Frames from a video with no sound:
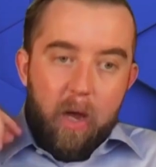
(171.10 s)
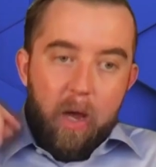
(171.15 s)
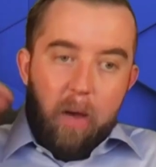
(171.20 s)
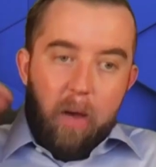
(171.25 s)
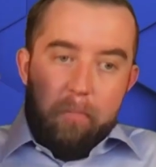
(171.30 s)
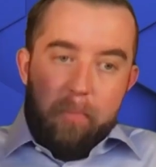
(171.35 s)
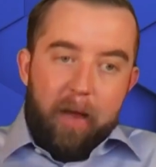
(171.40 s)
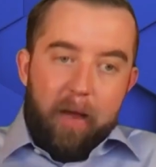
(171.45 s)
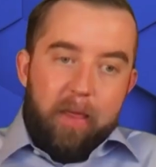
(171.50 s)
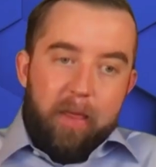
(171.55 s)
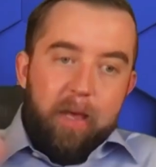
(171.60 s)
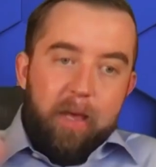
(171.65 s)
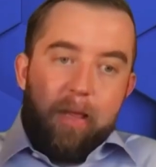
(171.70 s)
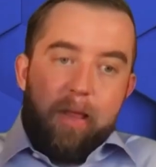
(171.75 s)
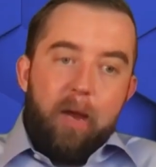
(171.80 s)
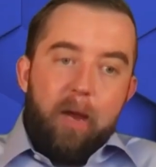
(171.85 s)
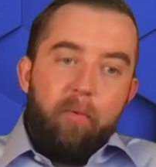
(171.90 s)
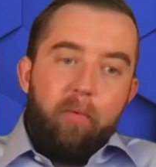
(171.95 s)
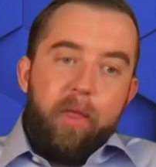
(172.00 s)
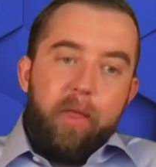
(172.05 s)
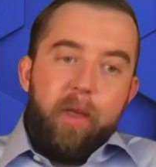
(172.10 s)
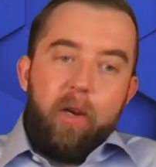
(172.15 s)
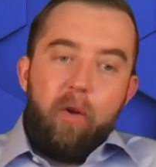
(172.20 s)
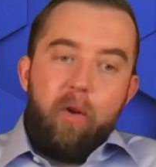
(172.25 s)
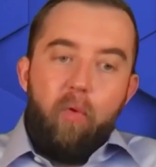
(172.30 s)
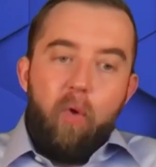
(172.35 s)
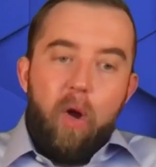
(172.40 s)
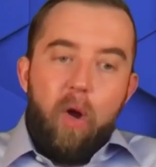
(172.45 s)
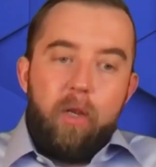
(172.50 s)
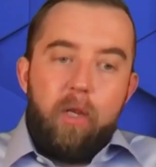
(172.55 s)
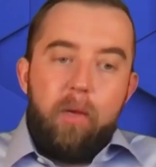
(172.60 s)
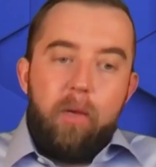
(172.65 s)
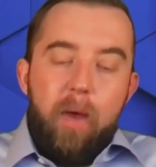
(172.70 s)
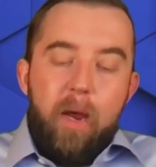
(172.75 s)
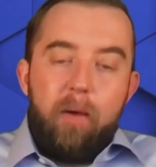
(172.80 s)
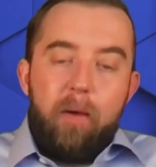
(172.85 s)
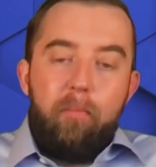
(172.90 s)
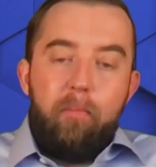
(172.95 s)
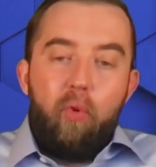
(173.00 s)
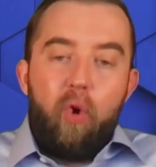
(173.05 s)
But I think they will then go on to
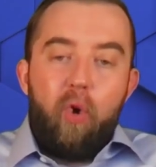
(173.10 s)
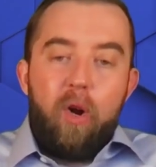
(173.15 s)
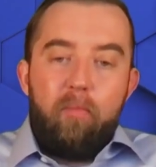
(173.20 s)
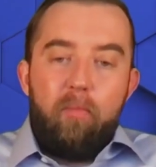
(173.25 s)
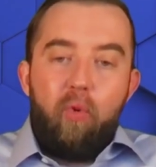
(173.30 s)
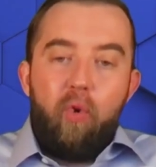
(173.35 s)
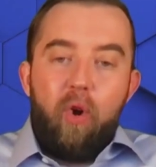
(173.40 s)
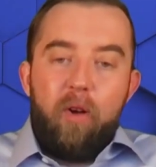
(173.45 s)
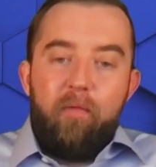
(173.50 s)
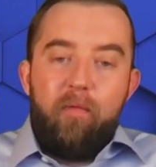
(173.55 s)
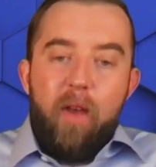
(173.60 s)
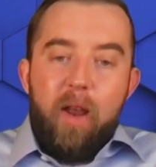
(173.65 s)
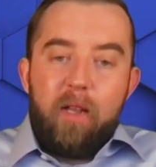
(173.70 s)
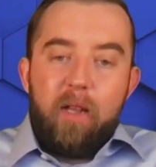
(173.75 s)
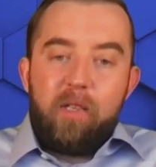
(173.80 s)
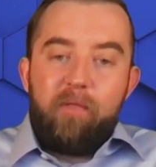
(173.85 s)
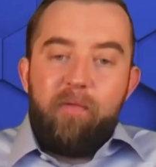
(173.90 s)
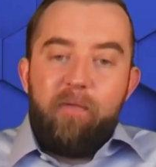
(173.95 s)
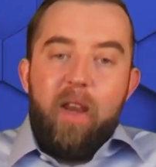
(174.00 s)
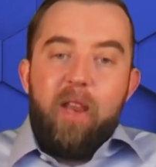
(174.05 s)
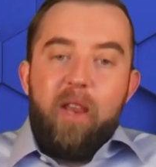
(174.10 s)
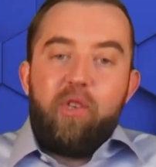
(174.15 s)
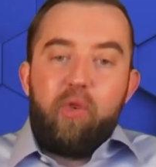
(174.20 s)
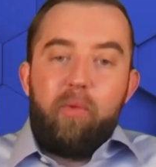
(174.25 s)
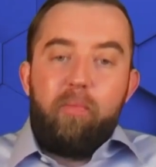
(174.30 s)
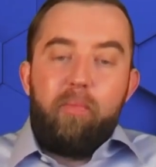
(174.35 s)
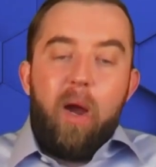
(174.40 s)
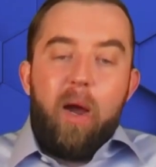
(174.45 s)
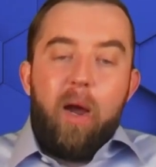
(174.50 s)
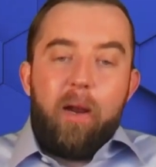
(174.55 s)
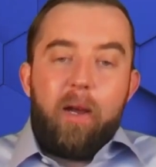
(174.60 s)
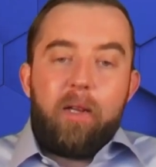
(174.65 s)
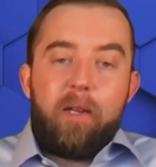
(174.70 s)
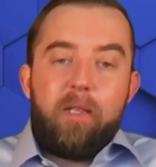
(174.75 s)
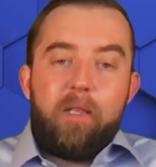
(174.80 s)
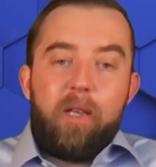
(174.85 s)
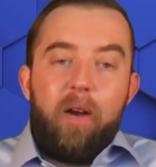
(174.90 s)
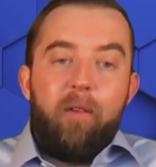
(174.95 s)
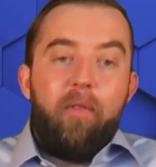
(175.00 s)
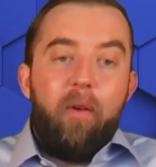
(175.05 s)
make more and more advanced financial
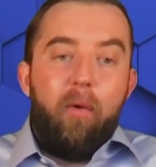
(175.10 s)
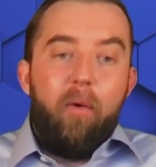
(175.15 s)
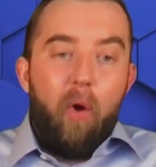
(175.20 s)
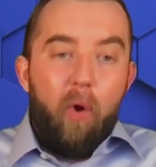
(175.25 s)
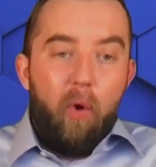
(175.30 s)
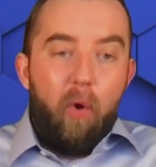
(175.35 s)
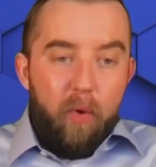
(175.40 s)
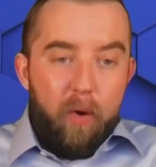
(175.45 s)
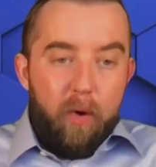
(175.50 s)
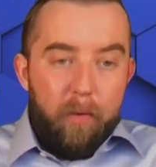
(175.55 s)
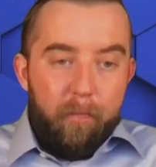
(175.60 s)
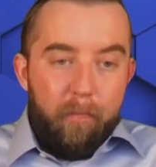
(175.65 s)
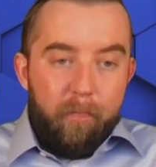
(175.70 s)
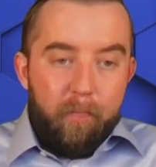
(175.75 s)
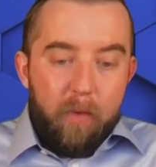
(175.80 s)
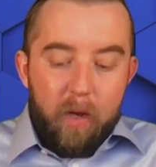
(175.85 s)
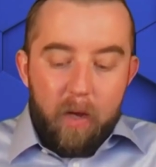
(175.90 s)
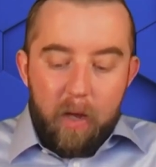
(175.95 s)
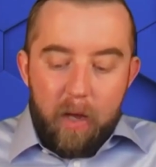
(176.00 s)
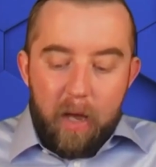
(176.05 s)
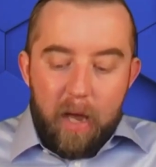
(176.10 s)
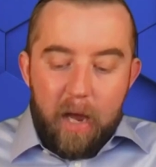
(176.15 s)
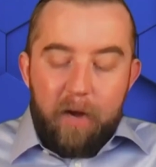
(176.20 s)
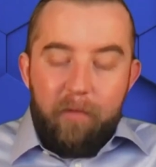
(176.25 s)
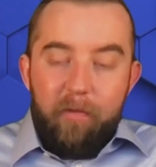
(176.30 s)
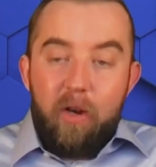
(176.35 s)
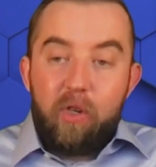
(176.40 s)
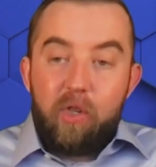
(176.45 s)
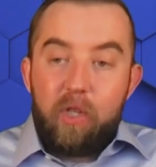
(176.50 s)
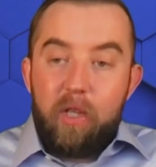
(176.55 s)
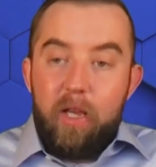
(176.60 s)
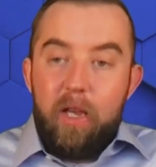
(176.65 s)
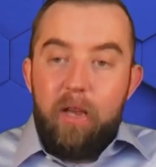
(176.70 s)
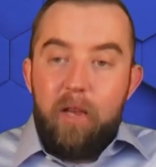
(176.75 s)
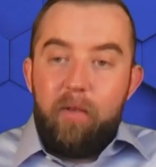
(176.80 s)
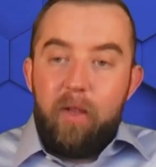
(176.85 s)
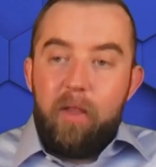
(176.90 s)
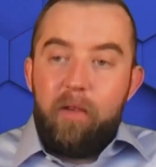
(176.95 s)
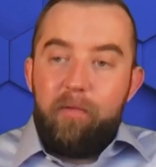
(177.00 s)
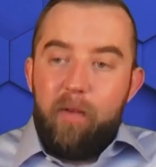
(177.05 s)
products of their own and eventually
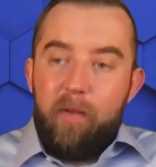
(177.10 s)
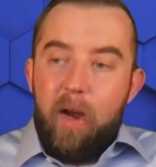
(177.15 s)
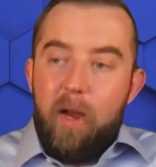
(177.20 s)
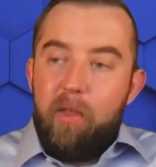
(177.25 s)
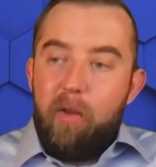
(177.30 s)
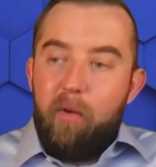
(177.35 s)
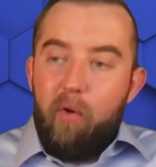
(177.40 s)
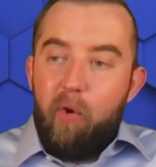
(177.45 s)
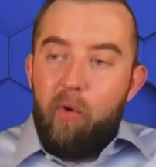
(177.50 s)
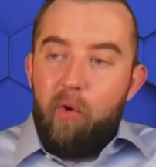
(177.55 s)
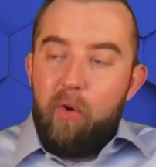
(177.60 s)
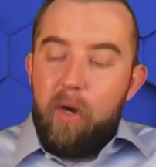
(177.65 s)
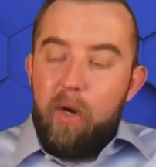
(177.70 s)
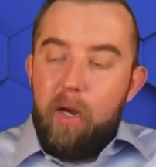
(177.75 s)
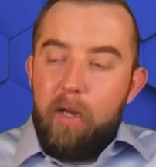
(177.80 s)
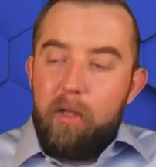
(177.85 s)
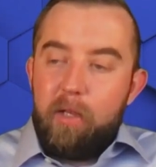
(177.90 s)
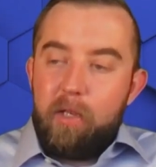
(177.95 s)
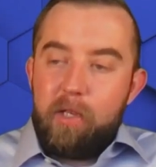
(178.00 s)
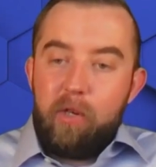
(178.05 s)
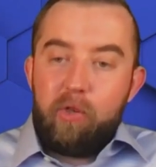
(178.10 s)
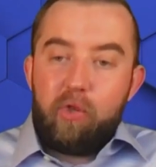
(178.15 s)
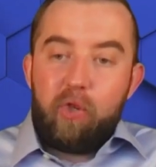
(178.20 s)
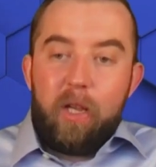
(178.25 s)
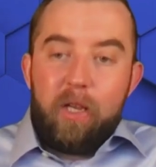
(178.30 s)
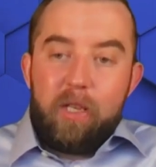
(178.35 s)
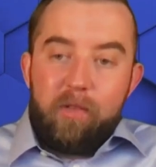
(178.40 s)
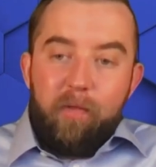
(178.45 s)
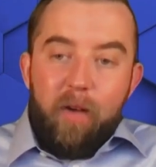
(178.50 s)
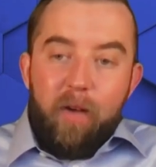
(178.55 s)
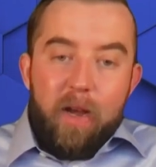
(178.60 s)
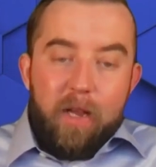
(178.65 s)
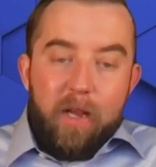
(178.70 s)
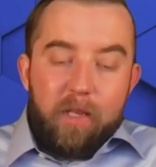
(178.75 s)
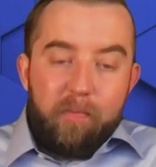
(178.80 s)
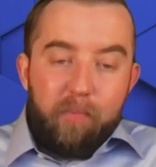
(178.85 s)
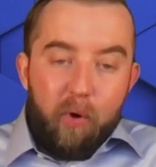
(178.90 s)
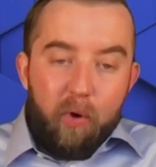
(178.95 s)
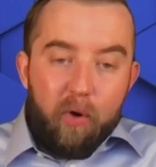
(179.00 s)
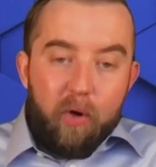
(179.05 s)
even define their own decentralized
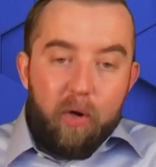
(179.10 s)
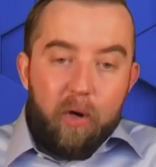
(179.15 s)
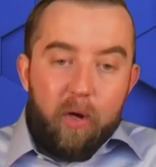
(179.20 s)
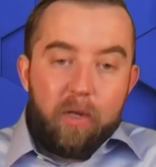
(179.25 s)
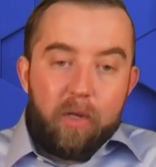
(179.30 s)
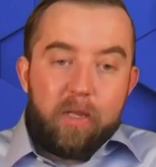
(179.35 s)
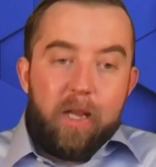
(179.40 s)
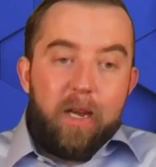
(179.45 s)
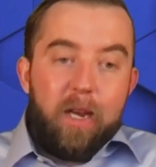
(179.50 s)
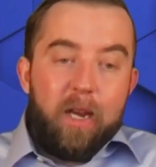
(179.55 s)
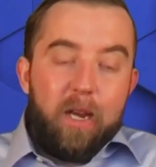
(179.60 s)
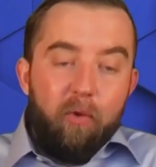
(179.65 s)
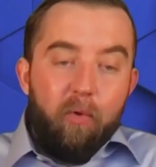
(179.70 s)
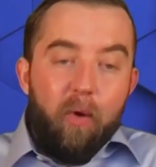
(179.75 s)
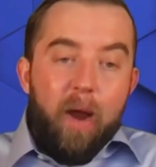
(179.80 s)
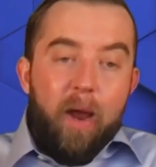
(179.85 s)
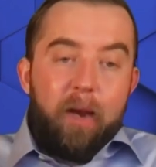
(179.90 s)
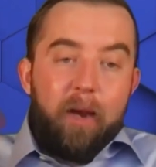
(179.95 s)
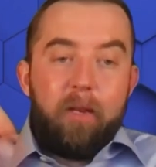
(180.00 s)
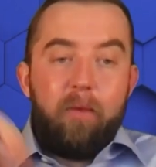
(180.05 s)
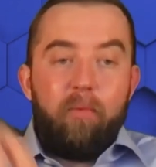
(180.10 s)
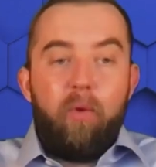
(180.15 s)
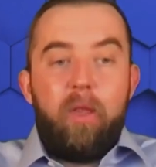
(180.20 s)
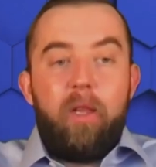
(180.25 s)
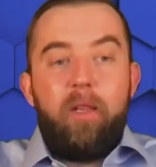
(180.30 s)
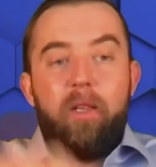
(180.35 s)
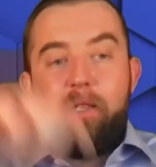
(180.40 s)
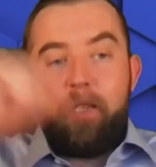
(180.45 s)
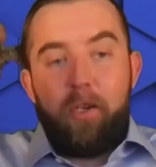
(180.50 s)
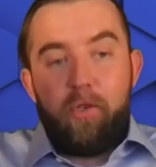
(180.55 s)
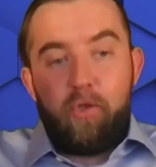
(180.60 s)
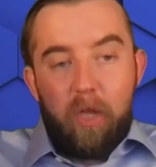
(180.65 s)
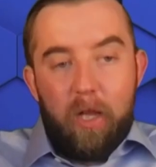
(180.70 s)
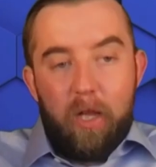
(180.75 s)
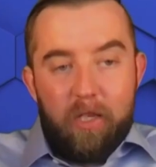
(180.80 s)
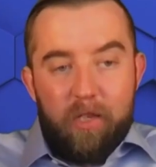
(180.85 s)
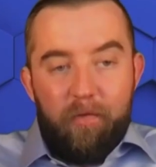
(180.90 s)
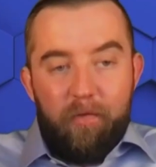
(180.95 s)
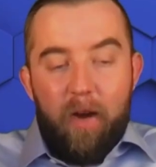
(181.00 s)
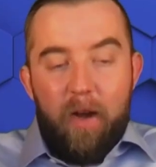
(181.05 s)
finance protocols that interact with the
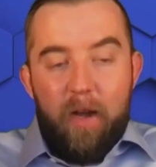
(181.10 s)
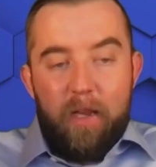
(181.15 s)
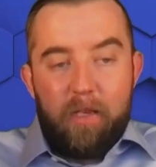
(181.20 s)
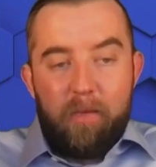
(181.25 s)
decentralized finance